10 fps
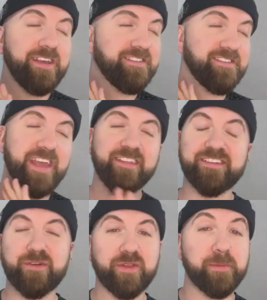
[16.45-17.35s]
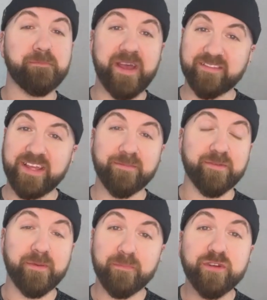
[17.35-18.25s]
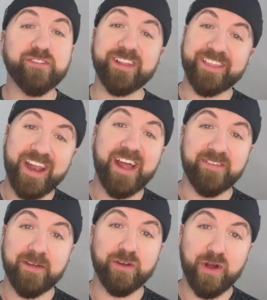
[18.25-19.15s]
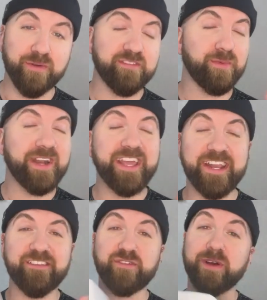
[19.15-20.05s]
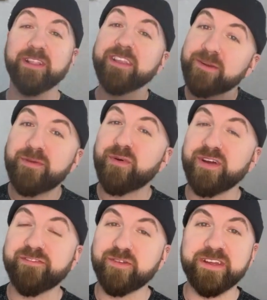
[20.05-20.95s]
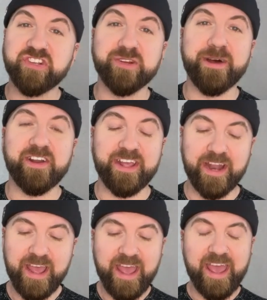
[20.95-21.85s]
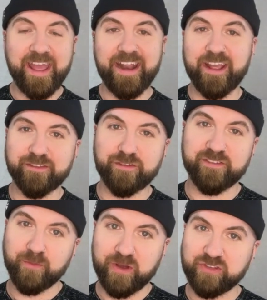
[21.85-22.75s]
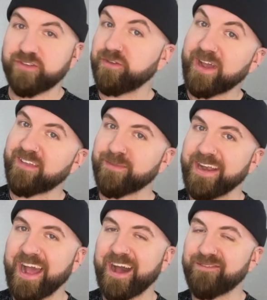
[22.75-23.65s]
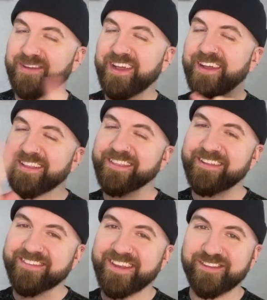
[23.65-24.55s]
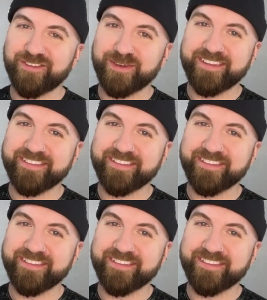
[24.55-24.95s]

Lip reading: This is hands down one of the best lamps personally that I've ever owned. So we're gonna get into a little bit more information about it and answer some questions you guys might have. Let's get into it.